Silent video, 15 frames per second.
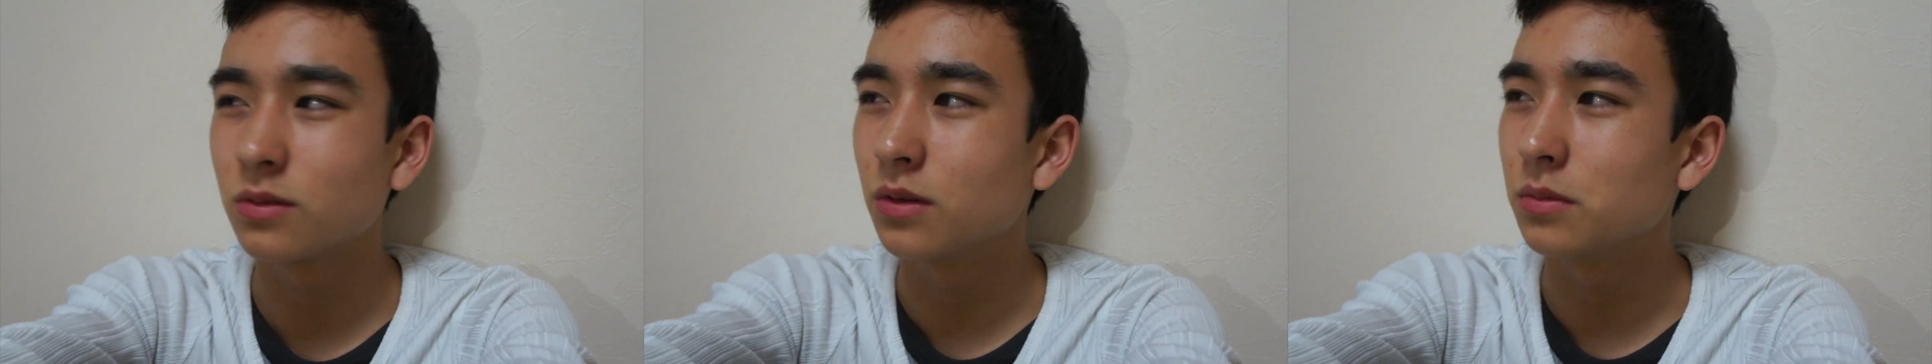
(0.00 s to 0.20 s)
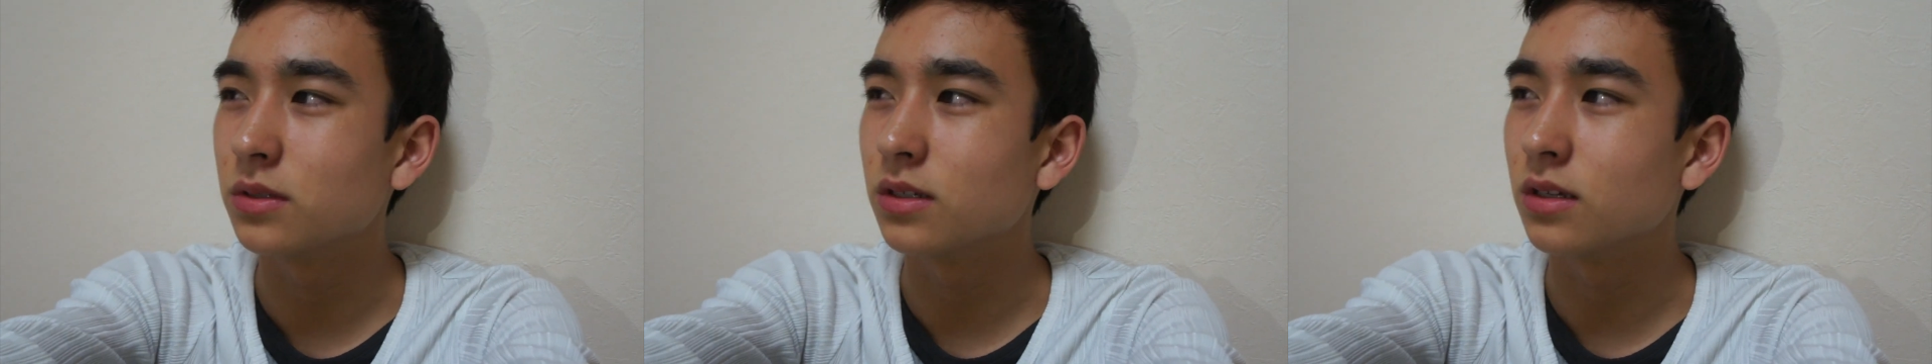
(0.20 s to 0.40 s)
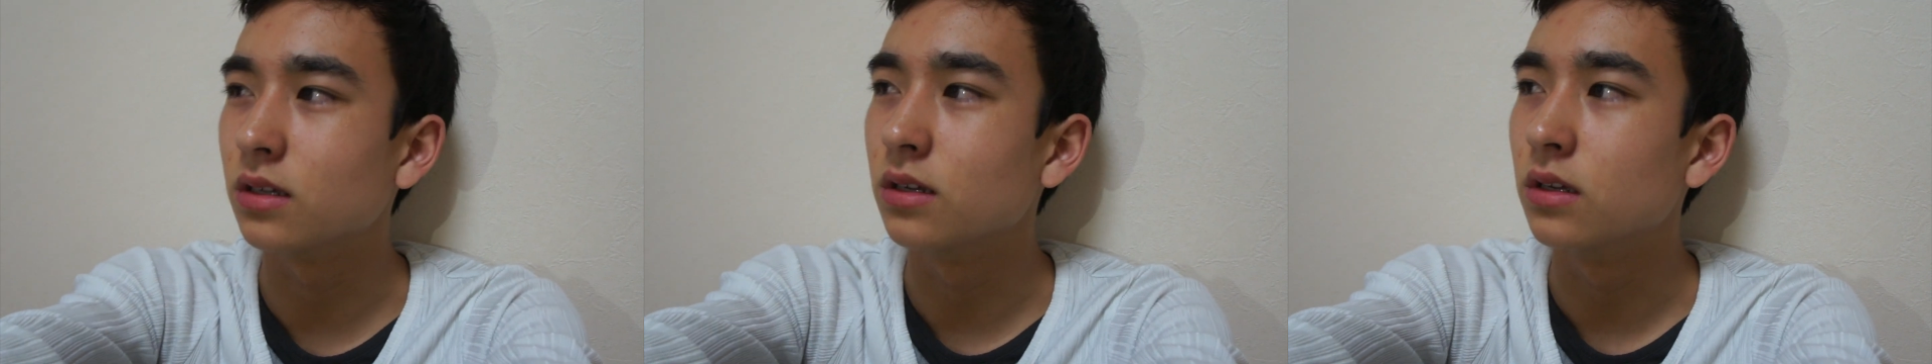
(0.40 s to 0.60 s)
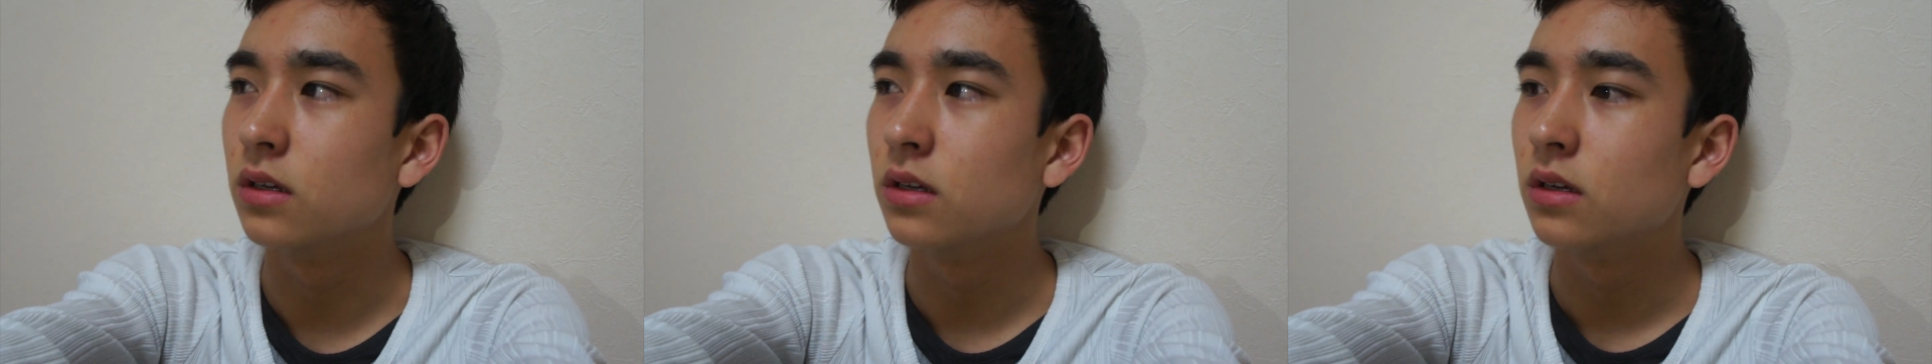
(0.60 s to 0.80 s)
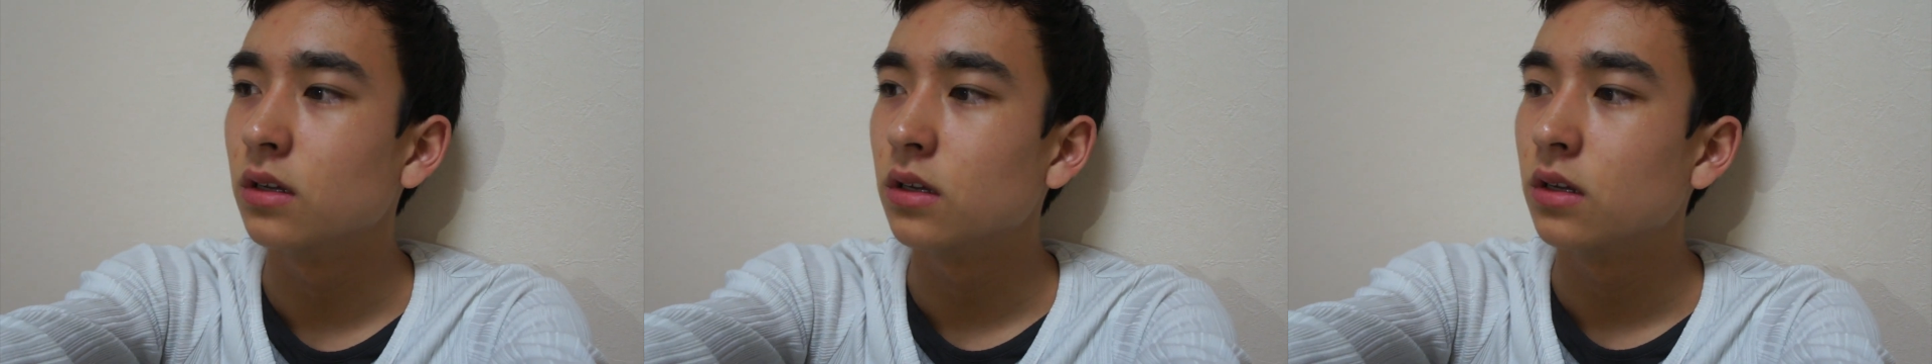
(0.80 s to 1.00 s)

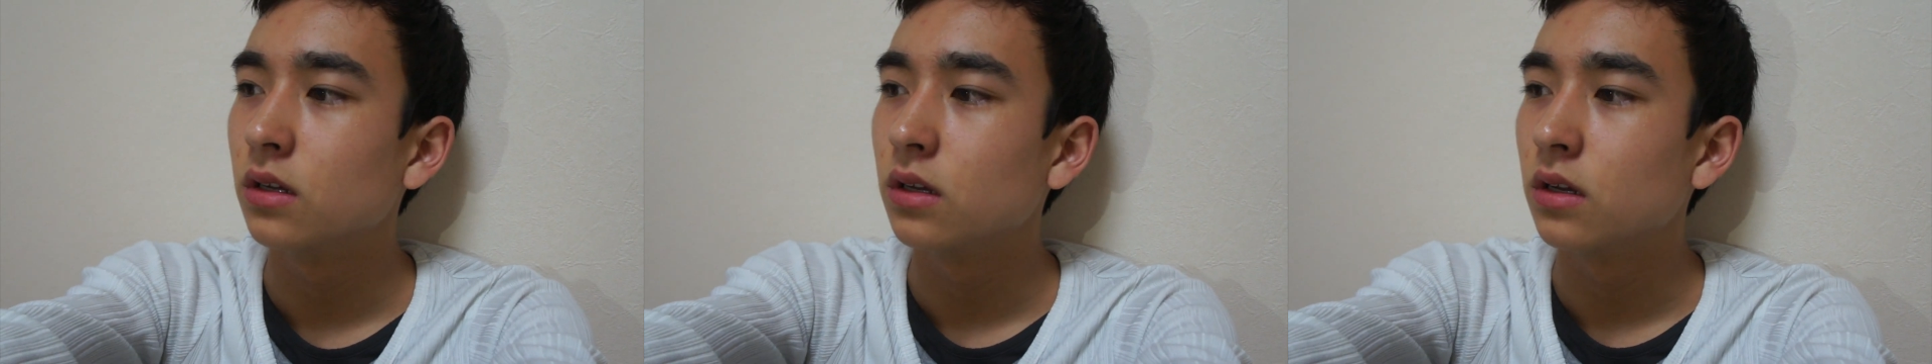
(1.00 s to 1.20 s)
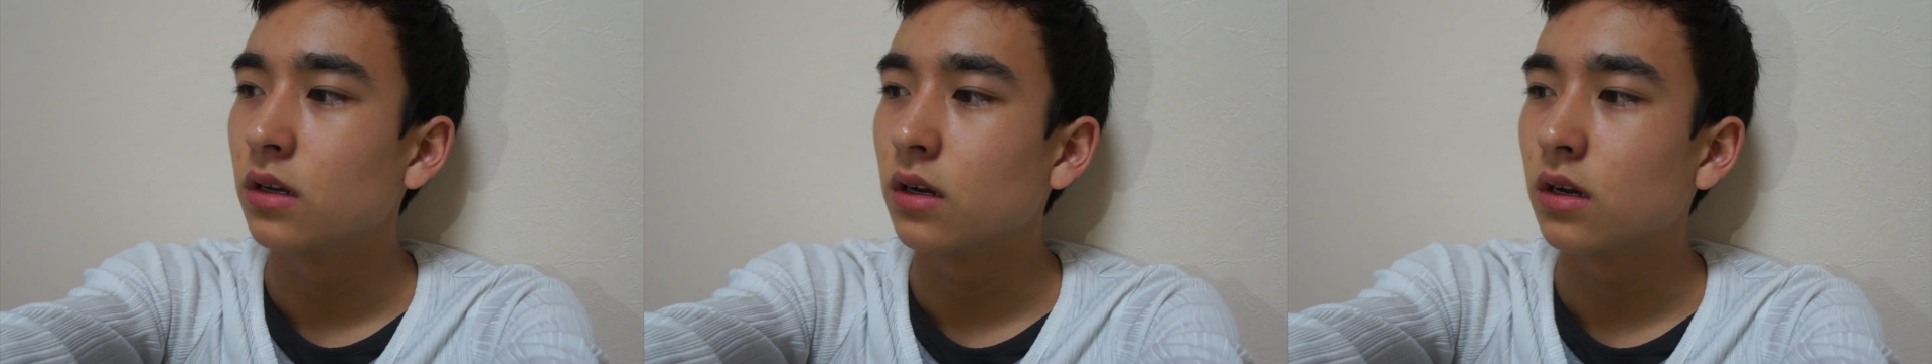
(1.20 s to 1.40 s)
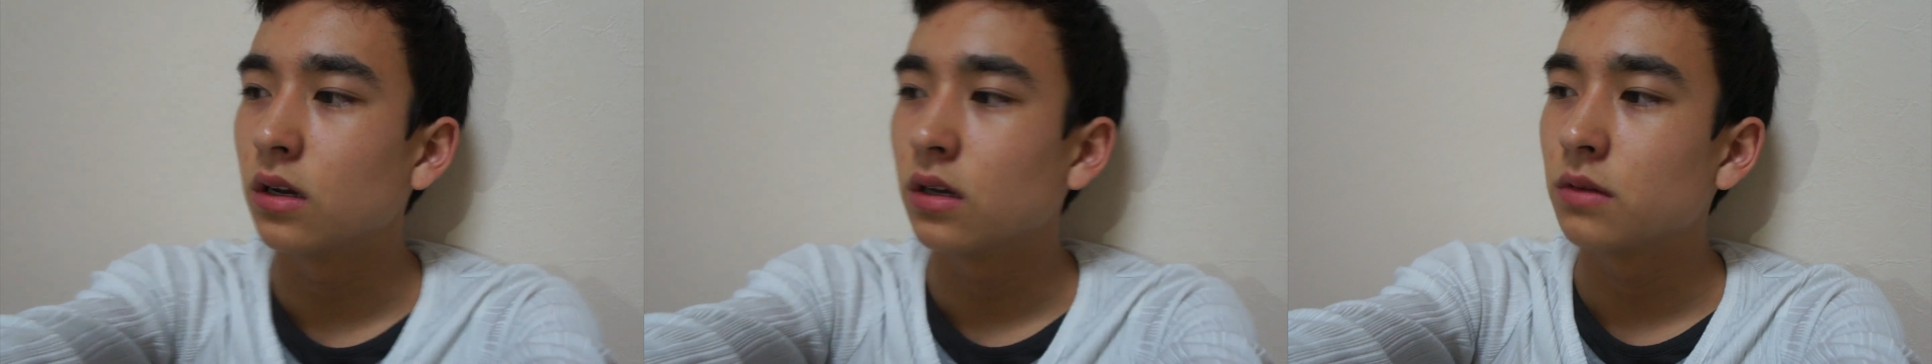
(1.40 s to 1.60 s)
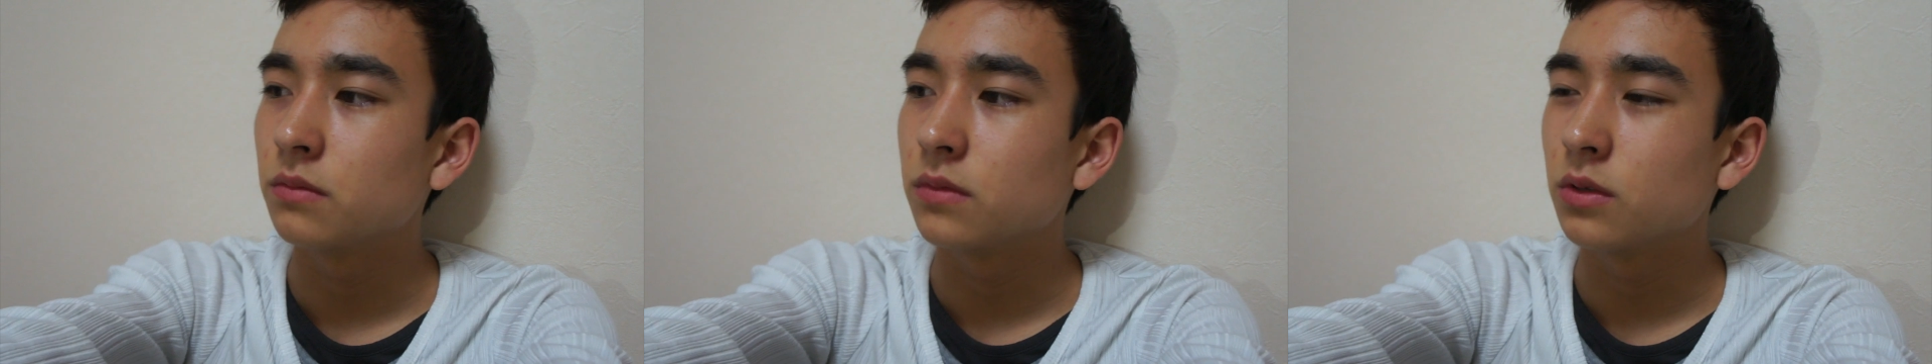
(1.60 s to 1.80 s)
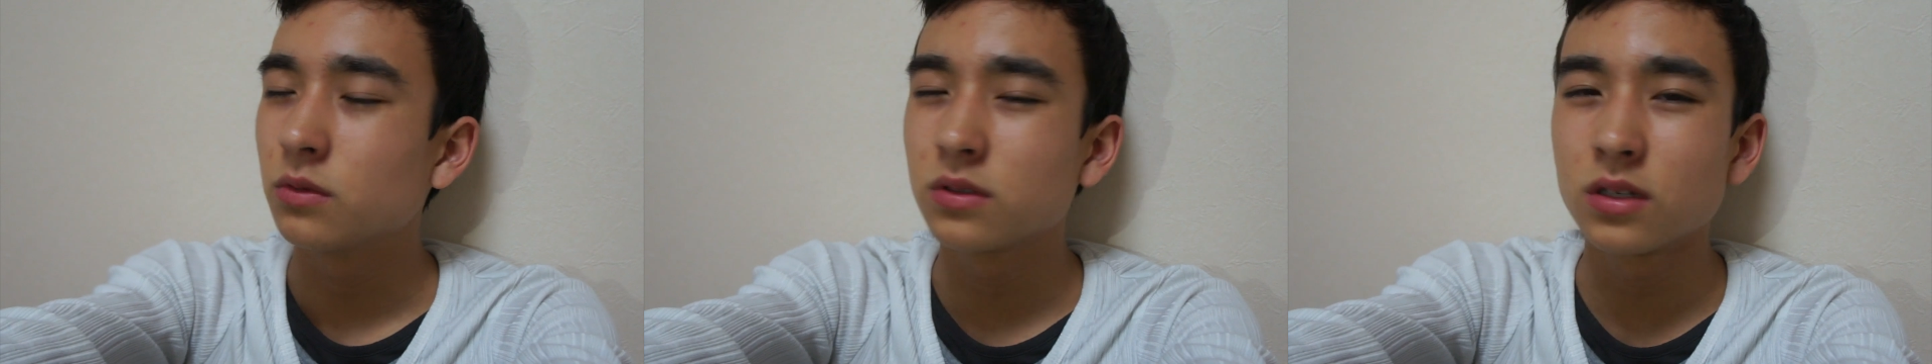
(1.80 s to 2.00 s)
honestly.
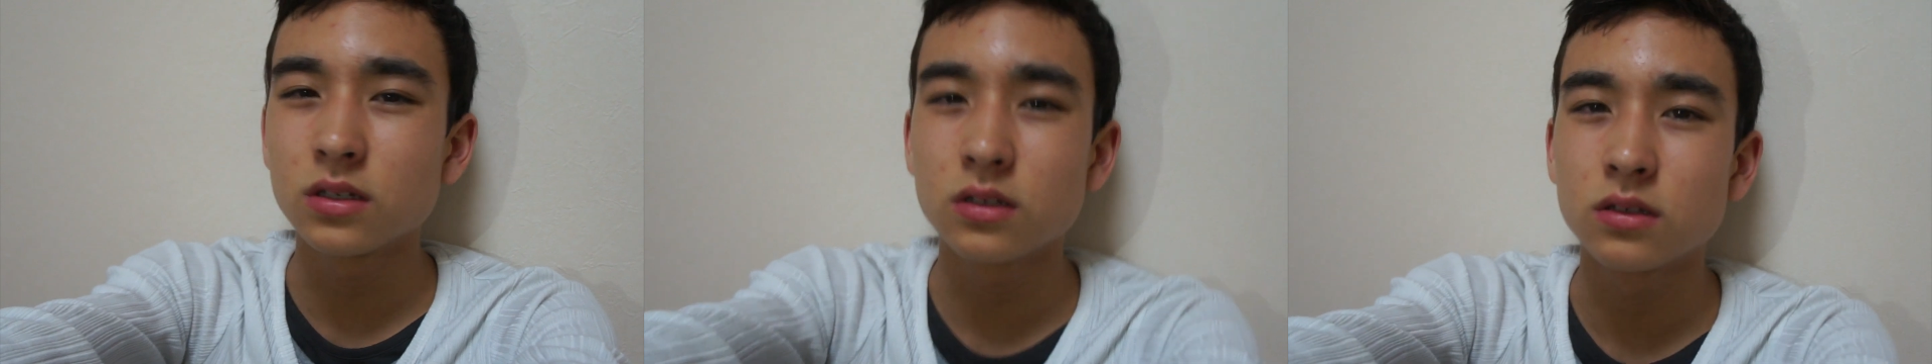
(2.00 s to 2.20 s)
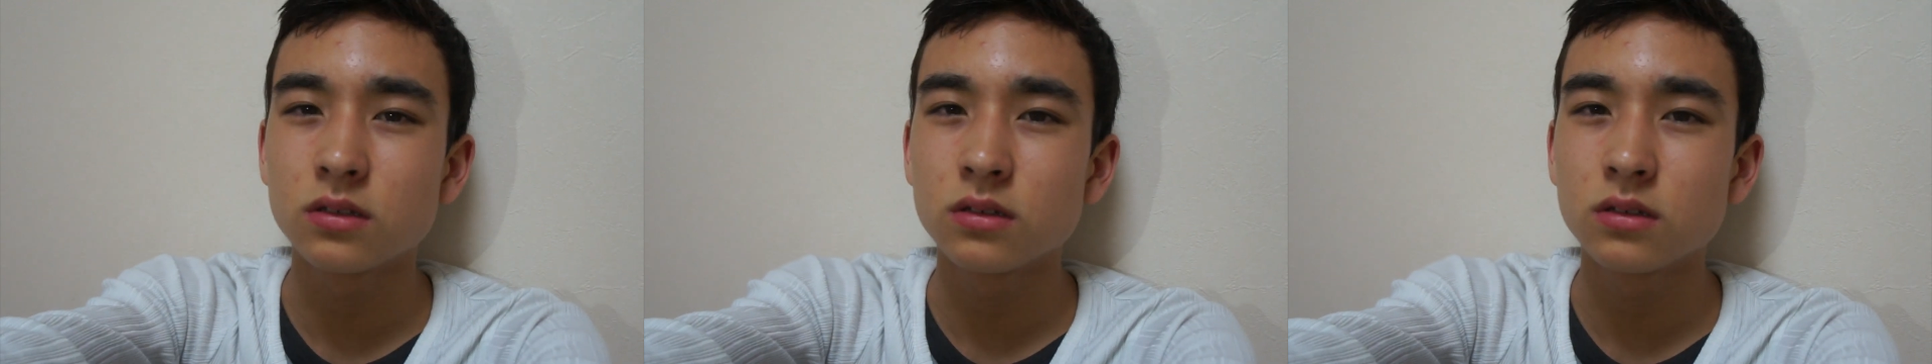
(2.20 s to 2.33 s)
Um, it was like